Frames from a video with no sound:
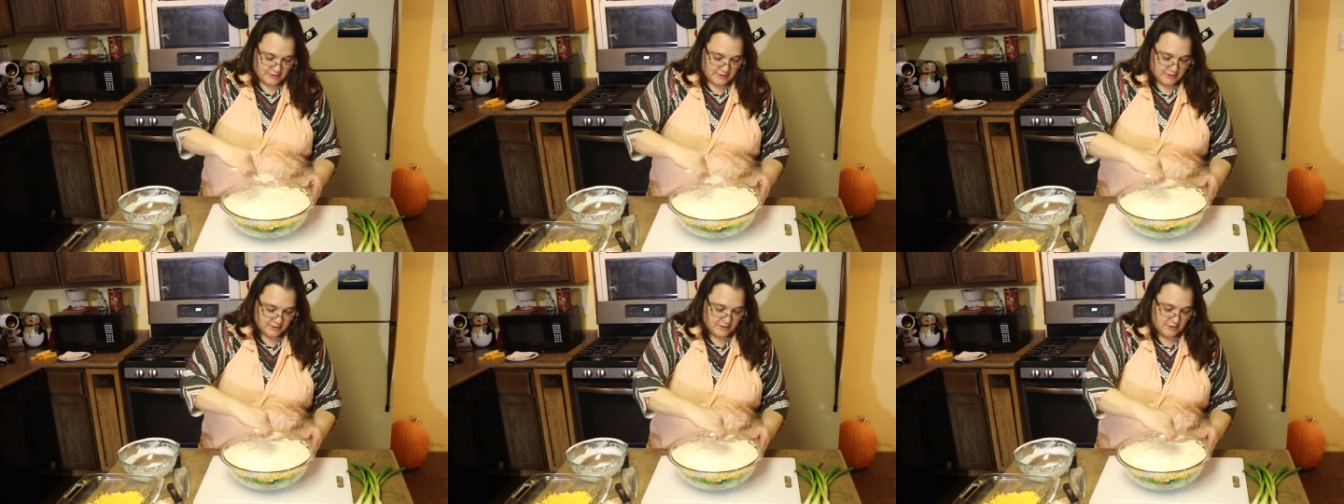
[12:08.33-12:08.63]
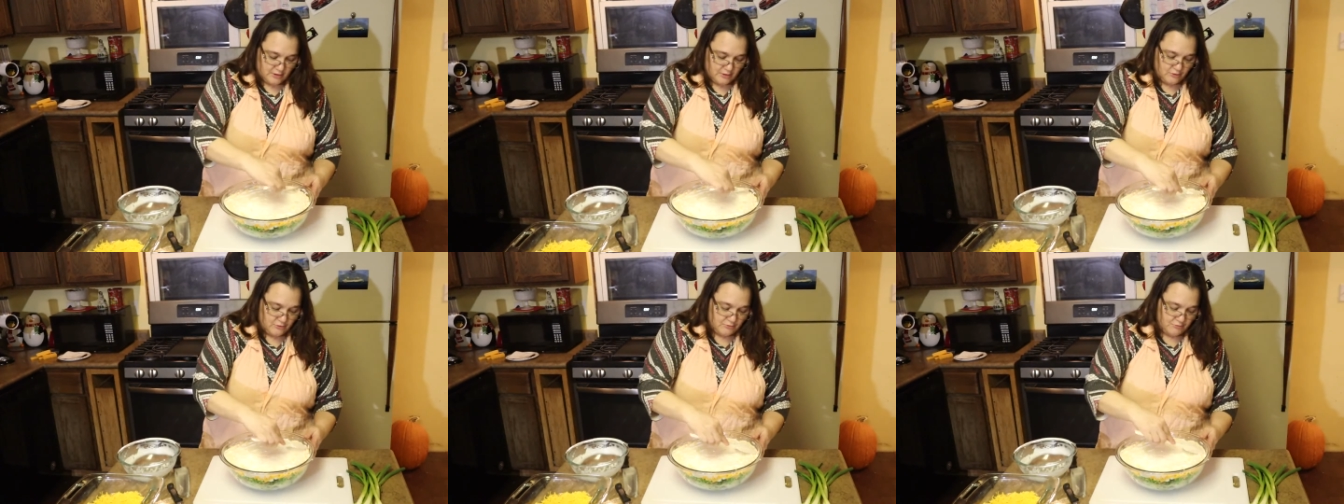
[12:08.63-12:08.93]

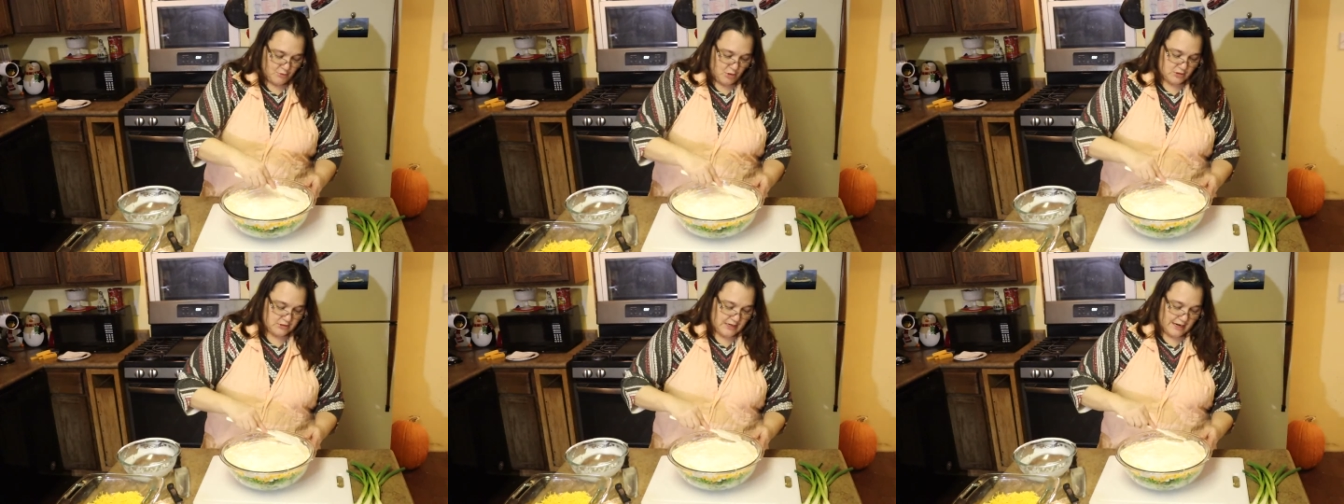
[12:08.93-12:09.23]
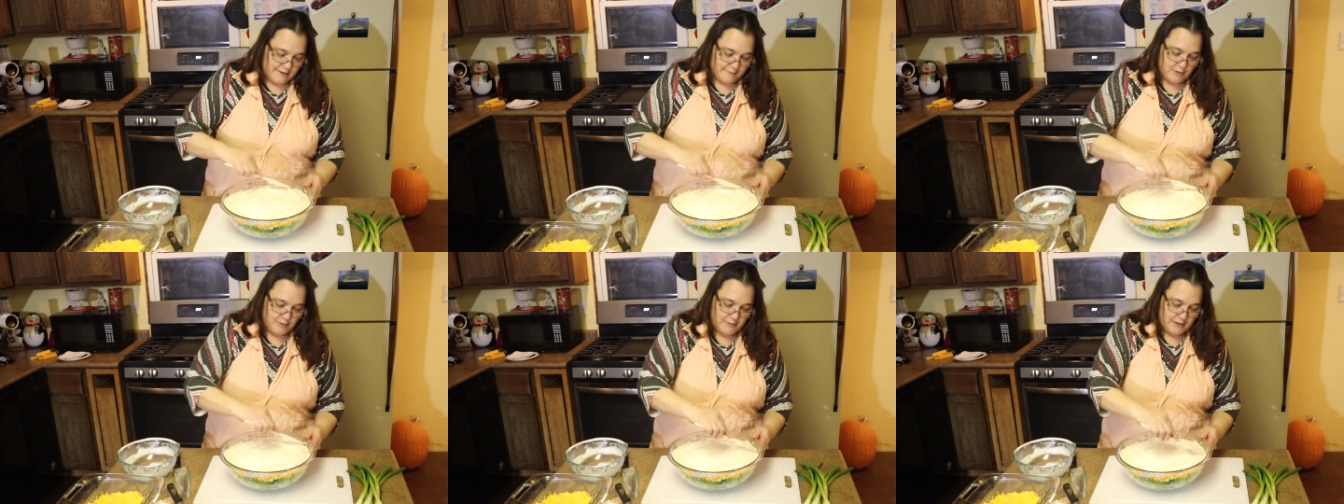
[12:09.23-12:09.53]
So most
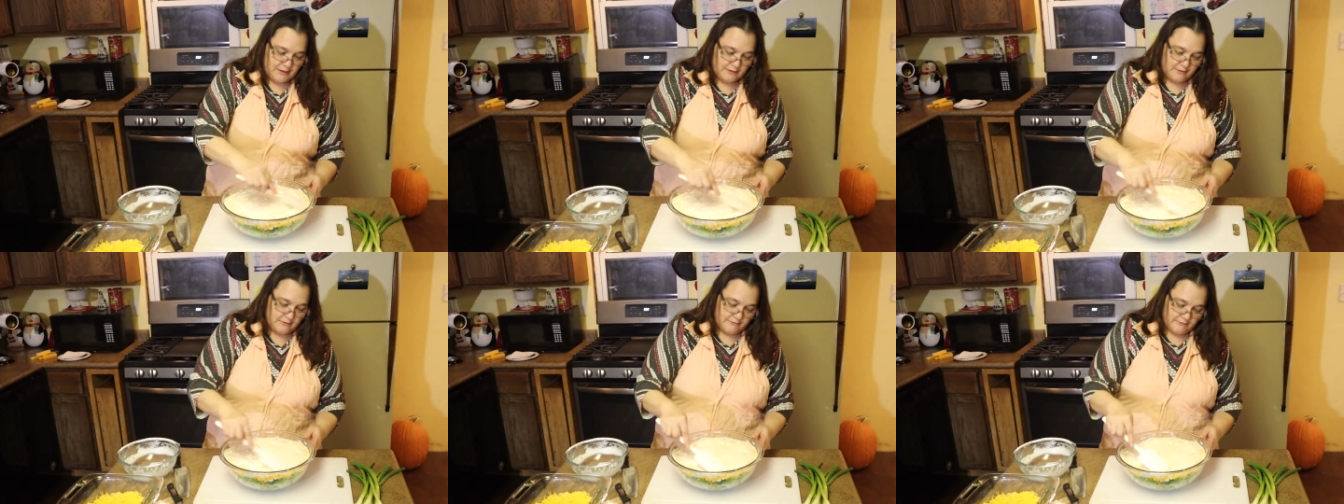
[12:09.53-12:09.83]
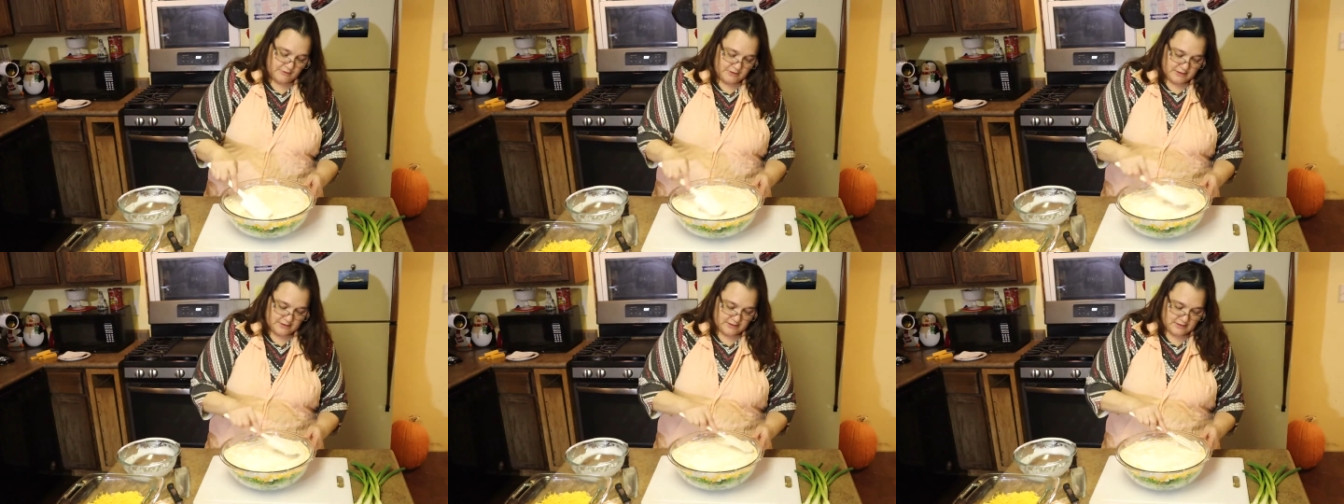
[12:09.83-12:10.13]
time you make
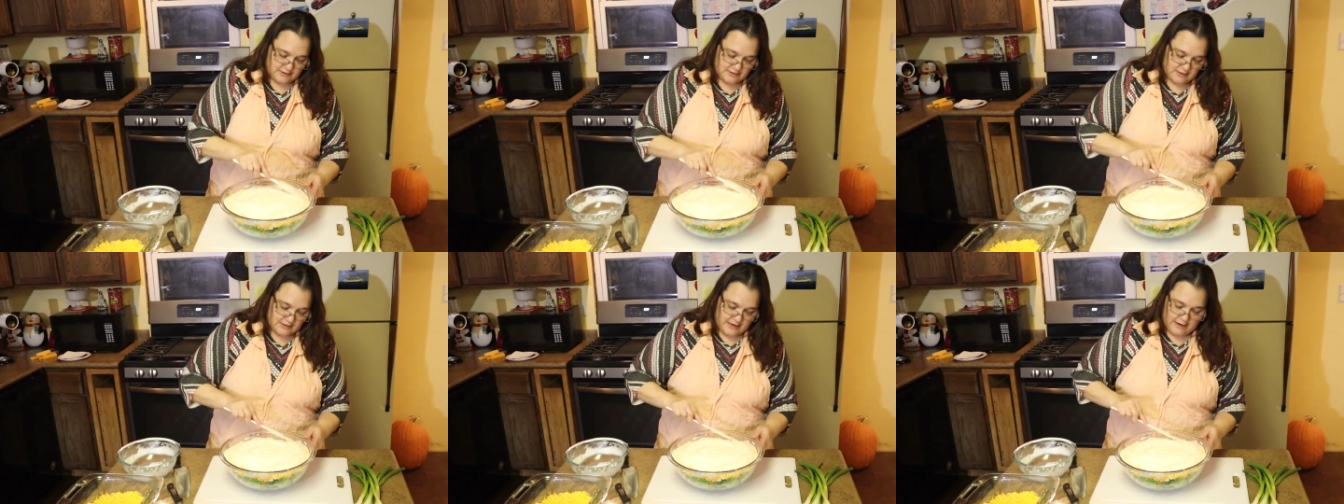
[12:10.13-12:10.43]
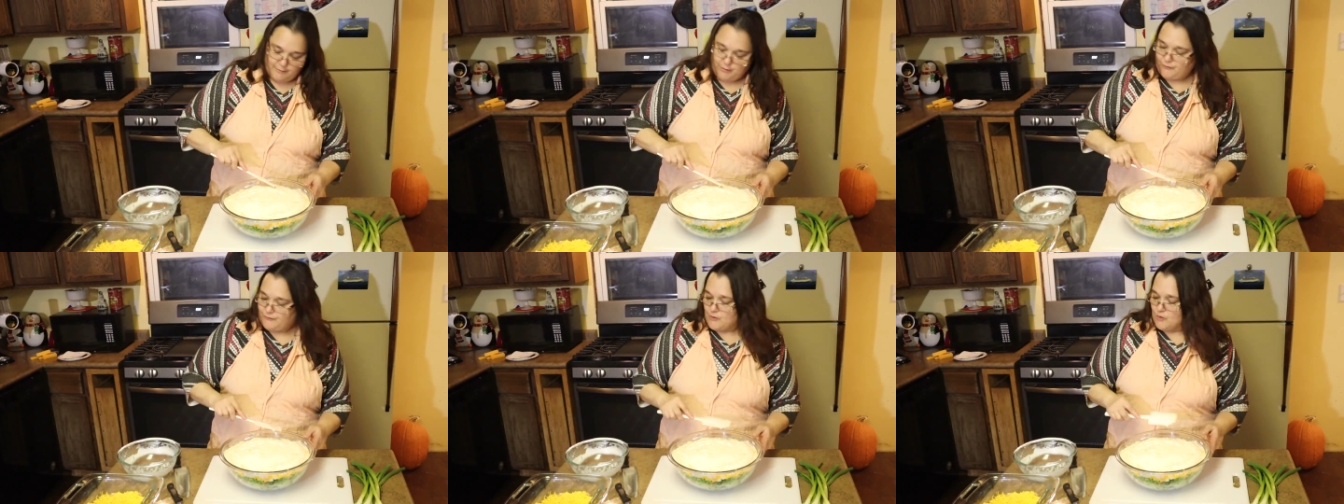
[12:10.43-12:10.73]
this the
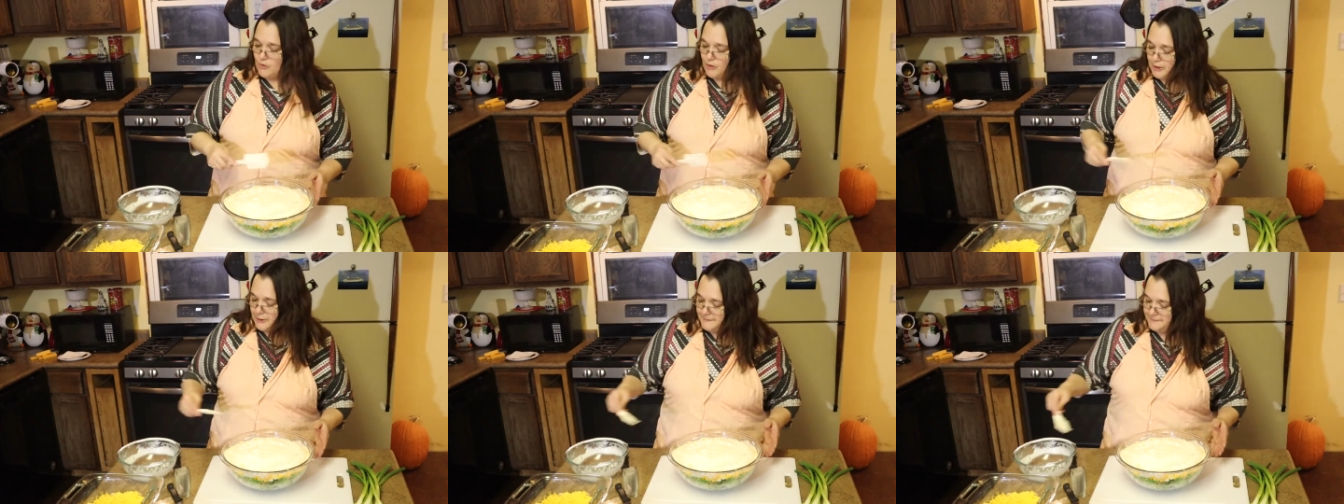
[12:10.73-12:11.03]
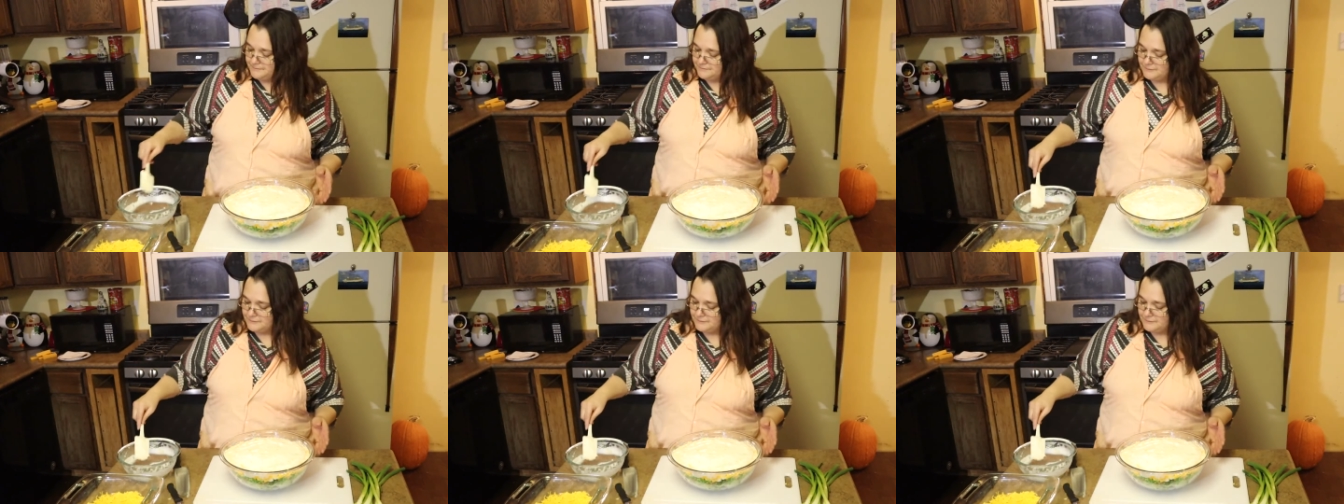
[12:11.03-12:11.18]
night before.